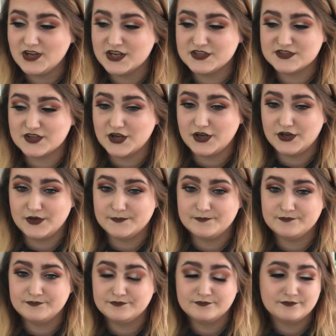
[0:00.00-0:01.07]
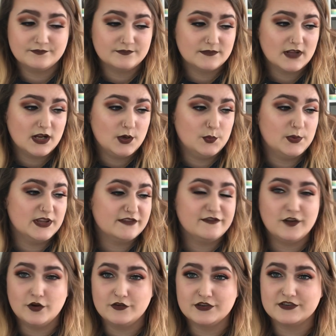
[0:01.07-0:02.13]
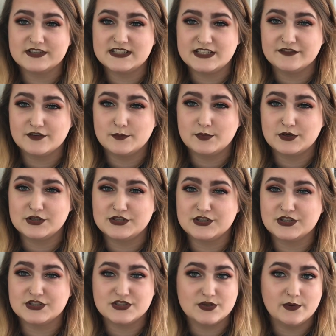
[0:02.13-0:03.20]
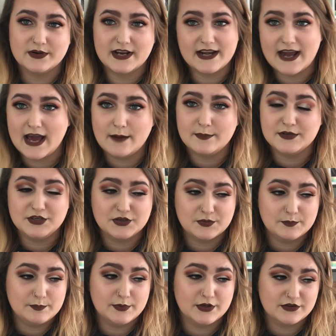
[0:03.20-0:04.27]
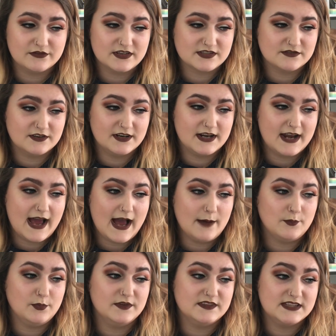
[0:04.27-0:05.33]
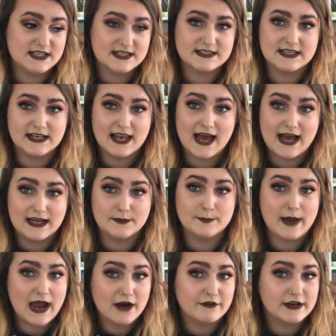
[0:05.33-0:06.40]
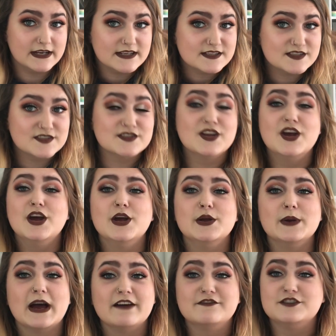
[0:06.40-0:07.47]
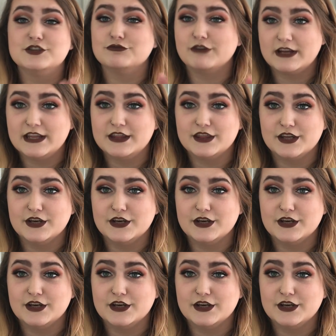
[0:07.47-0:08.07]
So with Florida, it's different because you can do it on an app and you can book the restaurant on an app. With Disneyland Paris, you have to ring